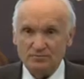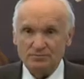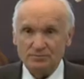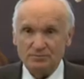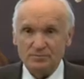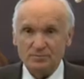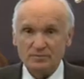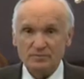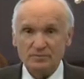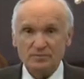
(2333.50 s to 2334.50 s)
that
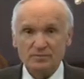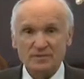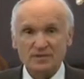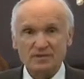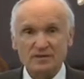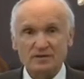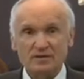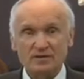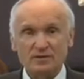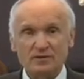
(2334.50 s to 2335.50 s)
everything
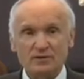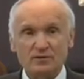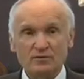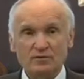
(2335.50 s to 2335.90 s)
bad